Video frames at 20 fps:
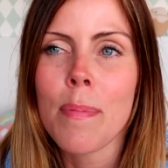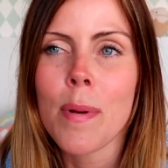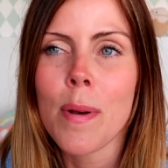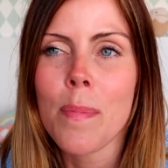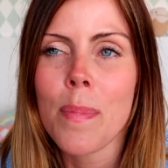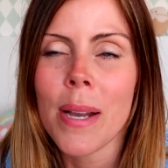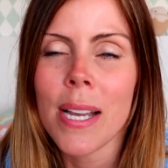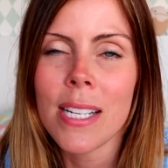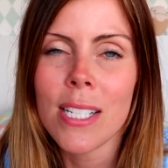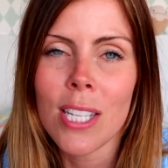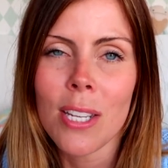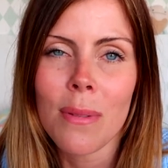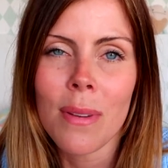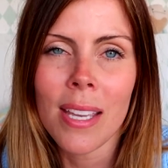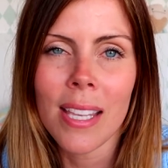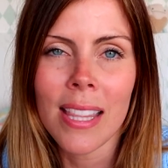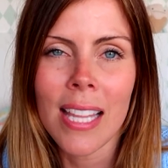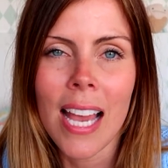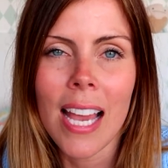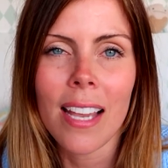but by
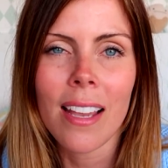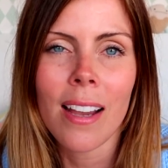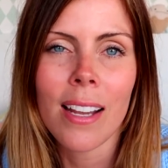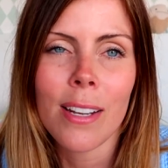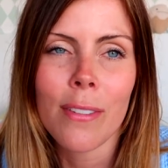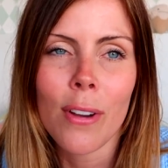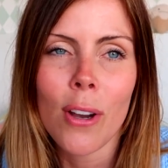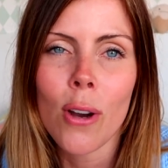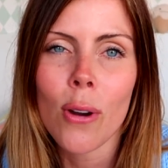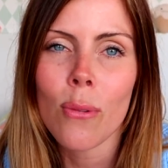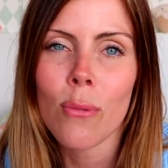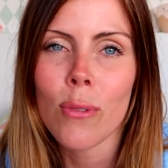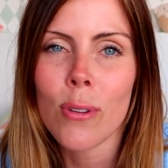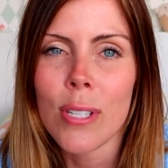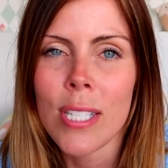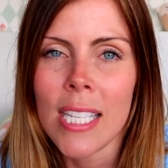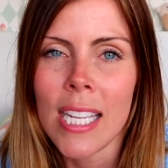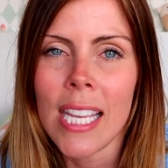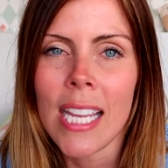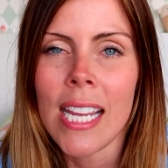doing that kind of whole
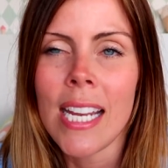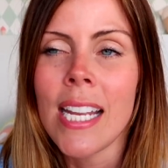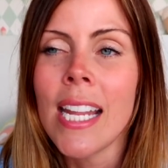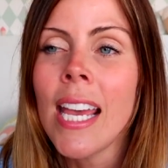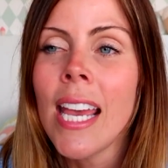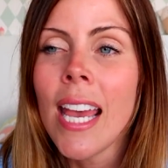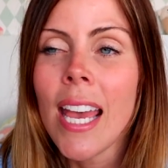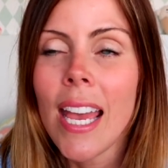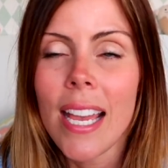routine,